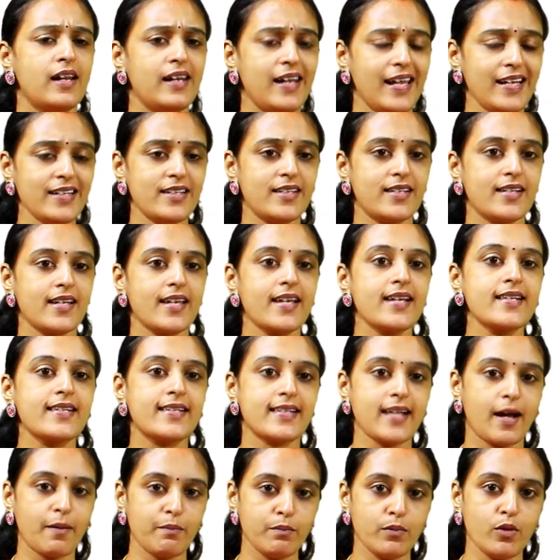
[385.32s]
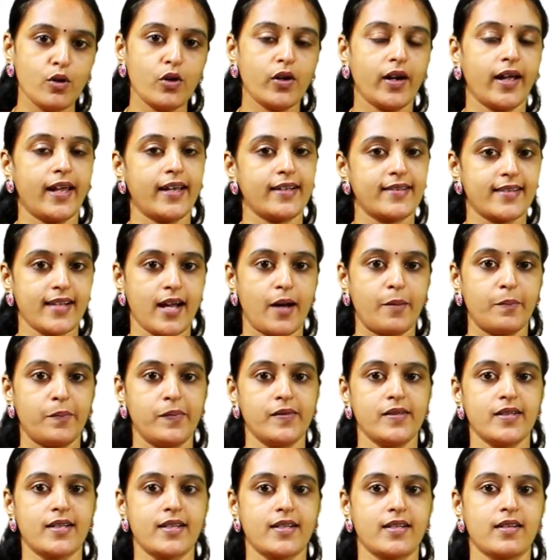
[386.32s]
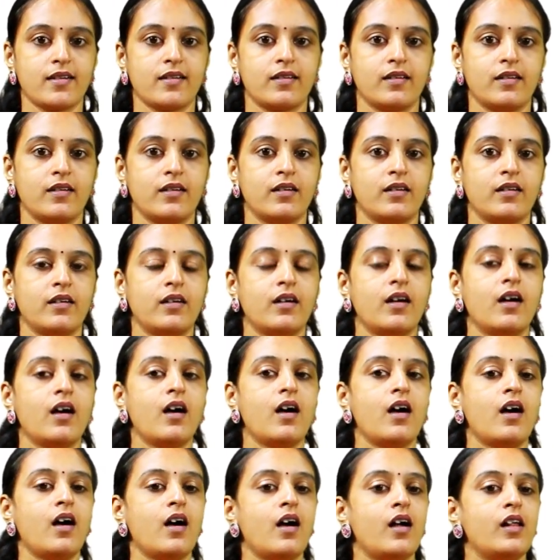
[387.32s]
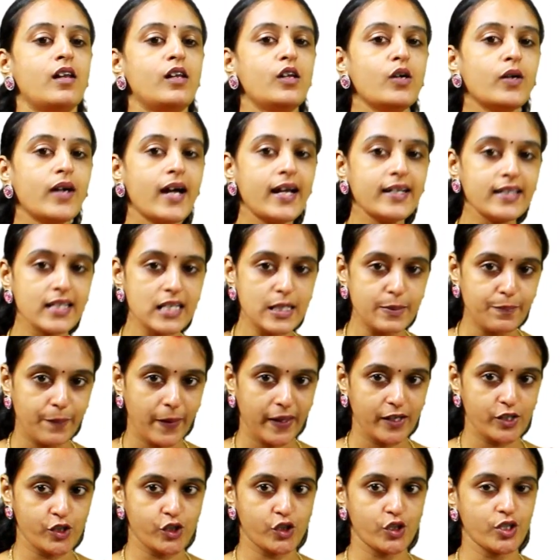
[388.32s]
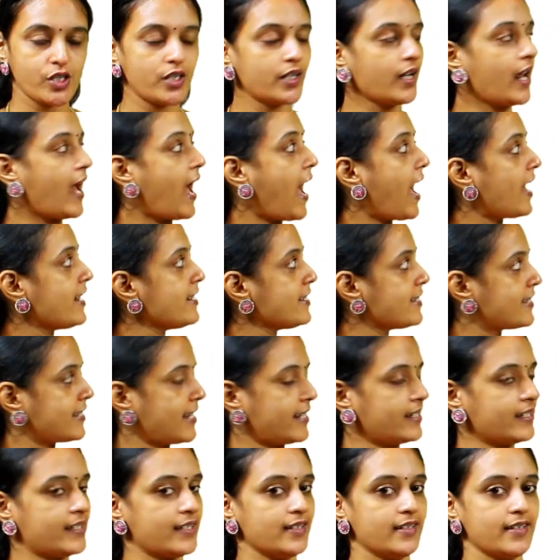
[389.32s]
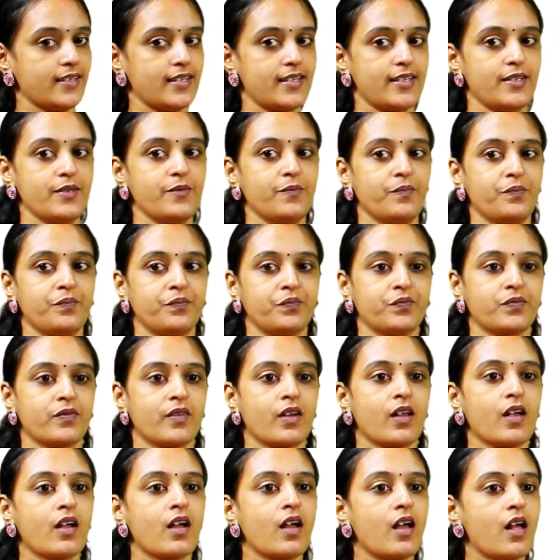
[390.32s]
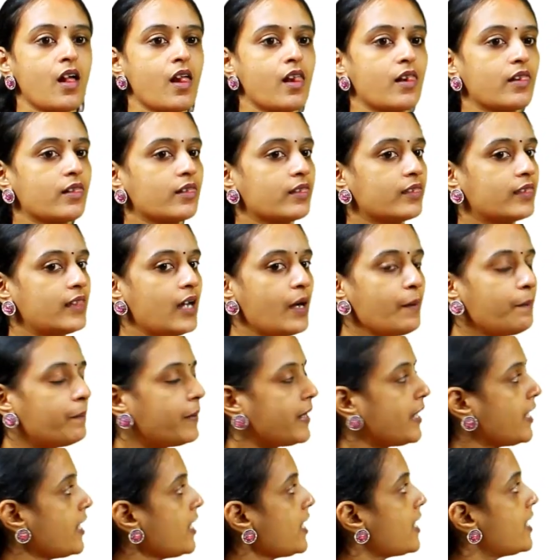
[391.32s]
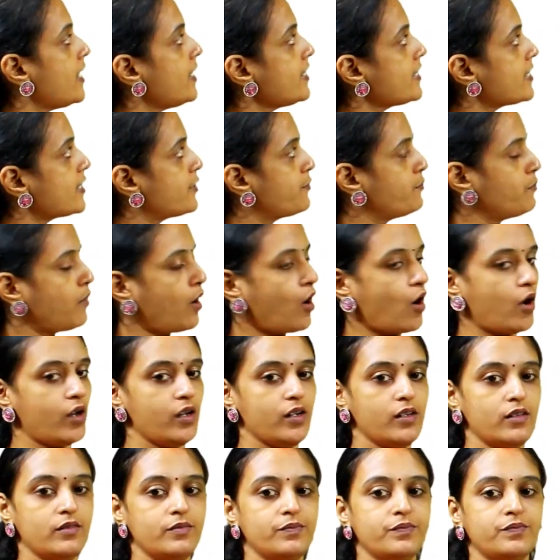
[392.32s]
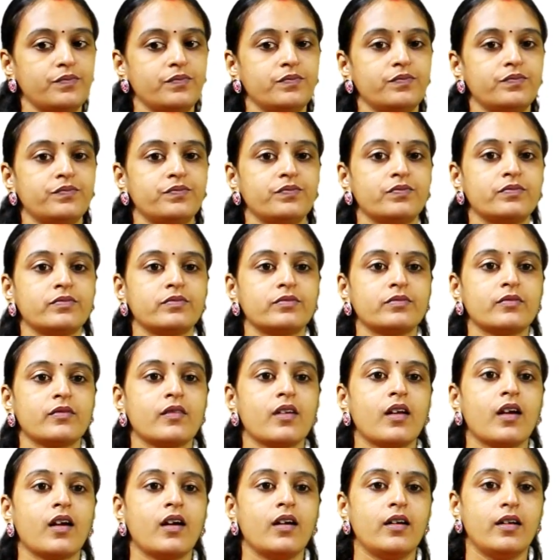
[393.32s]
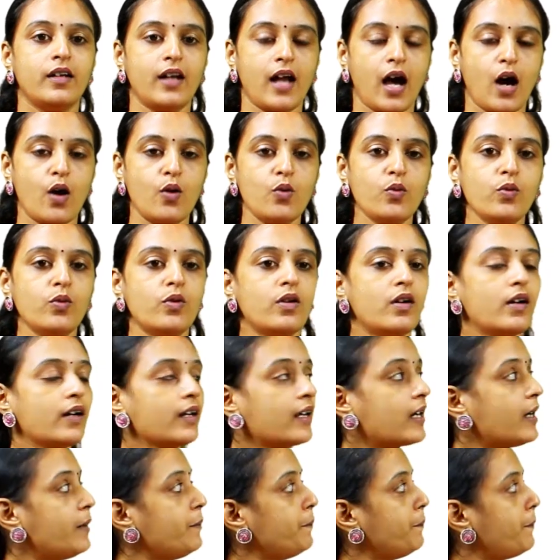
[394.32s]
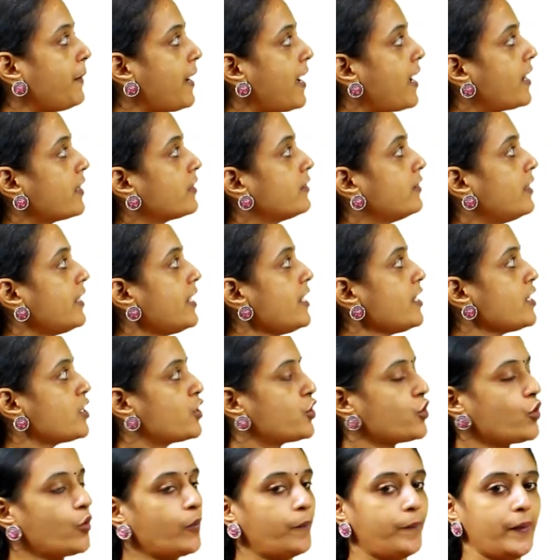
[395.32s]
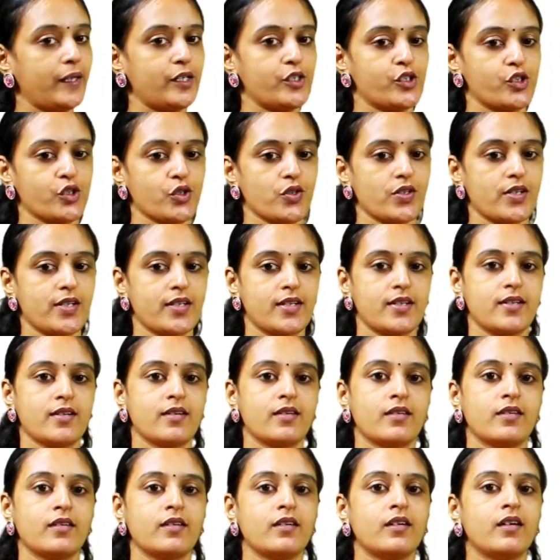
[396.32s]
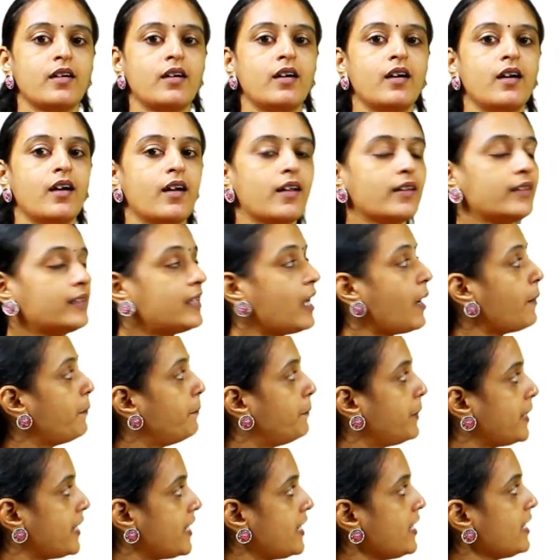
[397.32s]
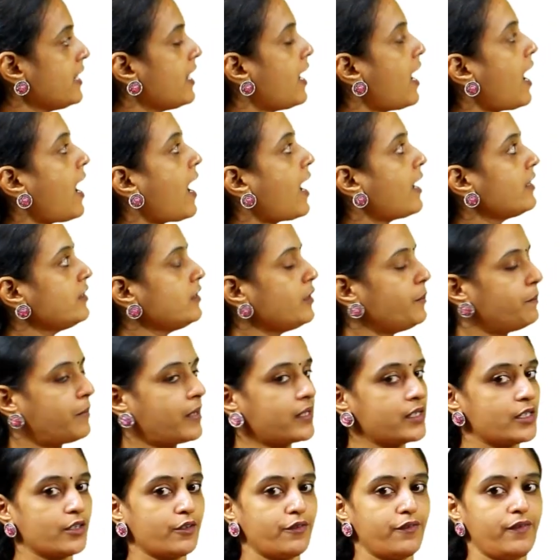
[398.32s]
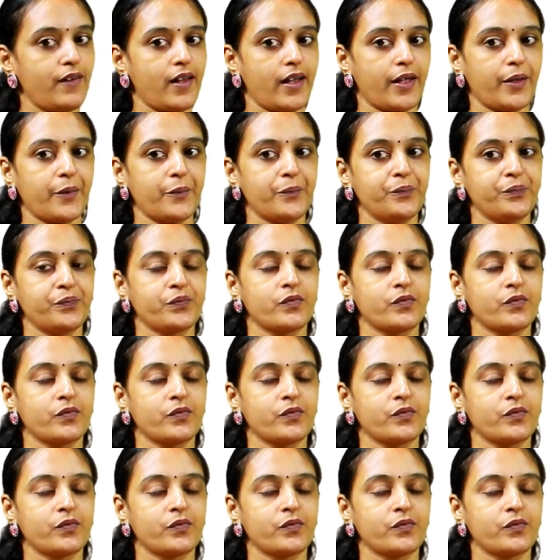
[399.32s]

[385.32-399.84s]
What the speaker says: Let's see some more examples. Look at this picture and sentence. The bee is small. Now compare these two pictures, the bee and the butterfly.